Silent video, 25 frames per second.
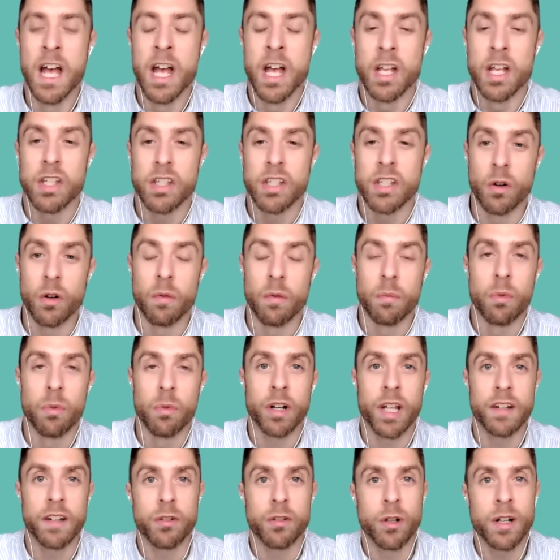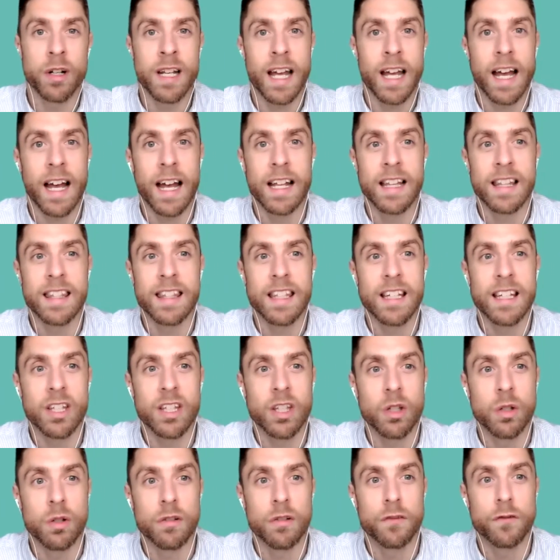So, morning everyone, and thank
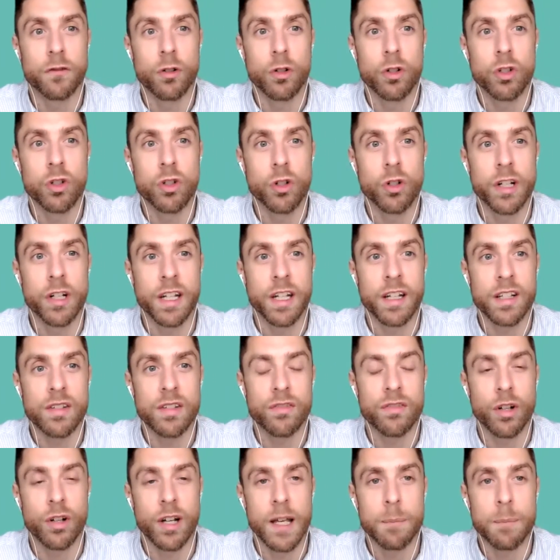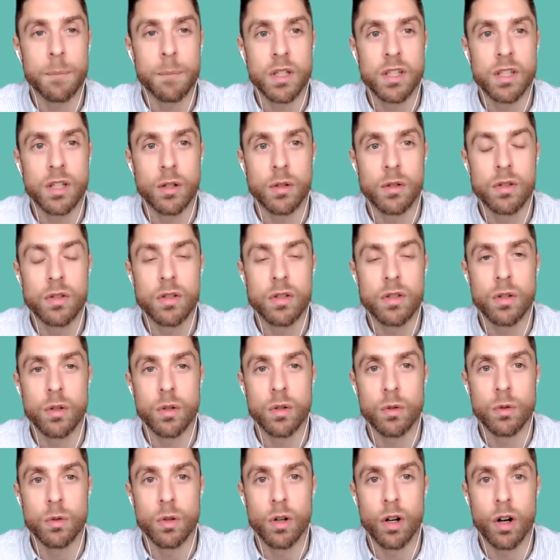you for joining us for episode
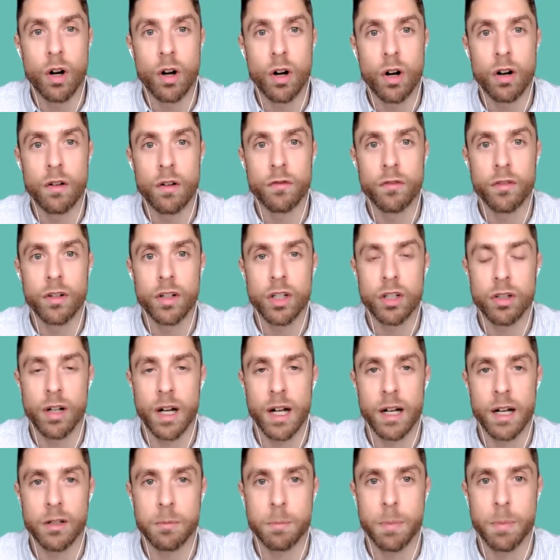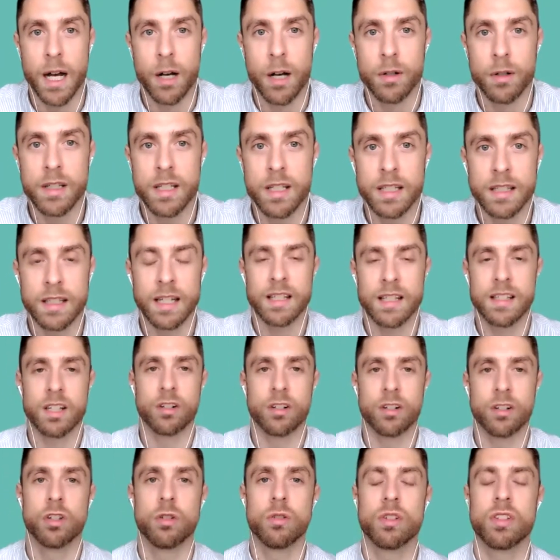2 of Crowd Powered. That's our
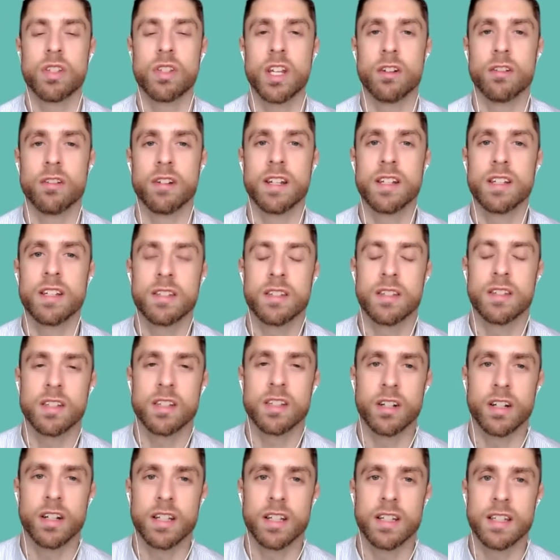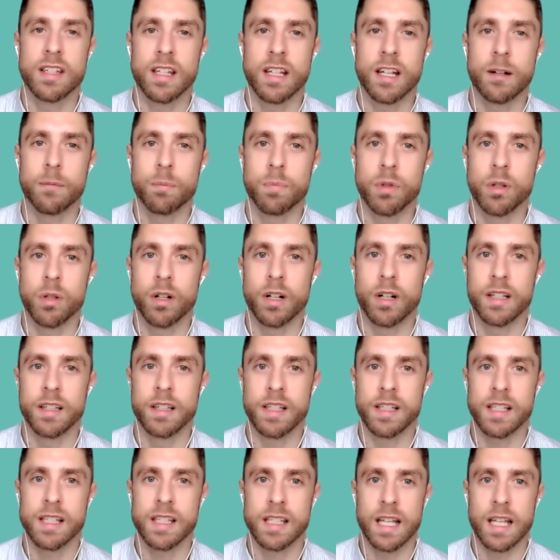new series designed to help you
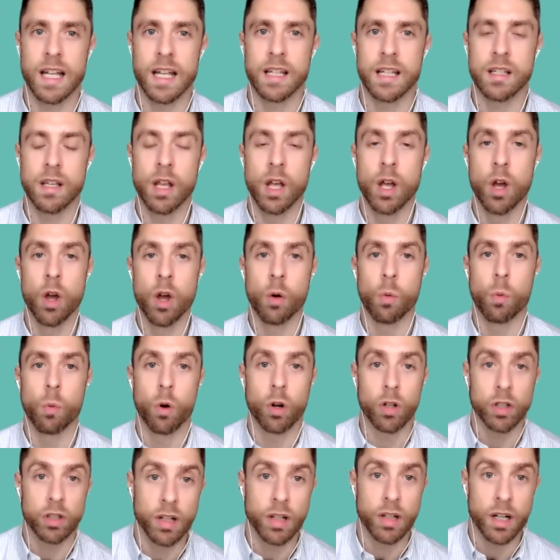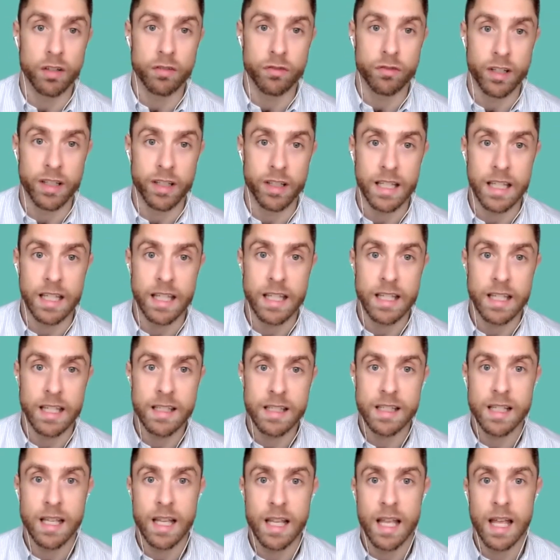understand what crowdfunding
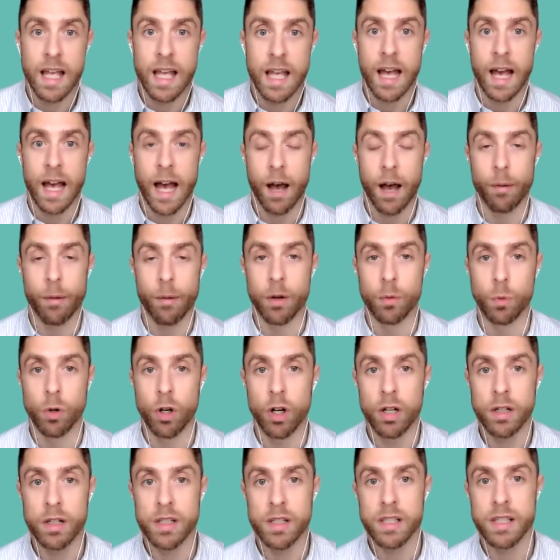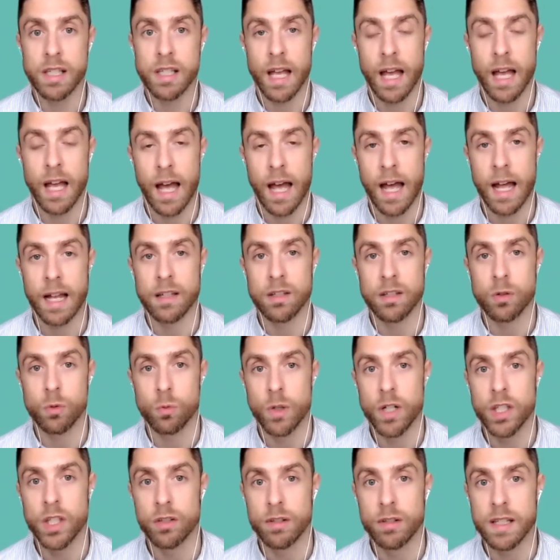is, how it works, and
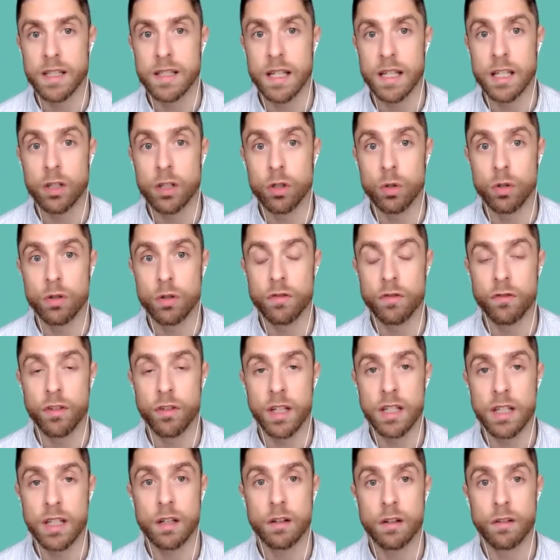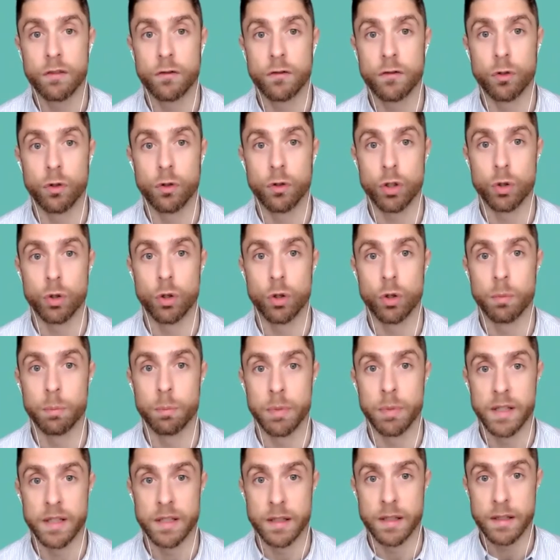whether it's a good fit for your
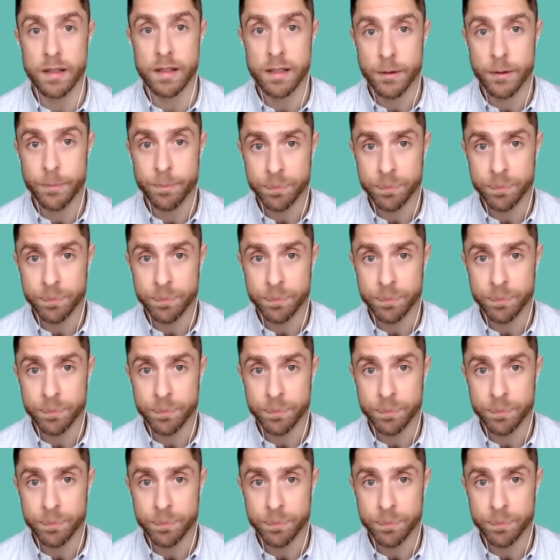business.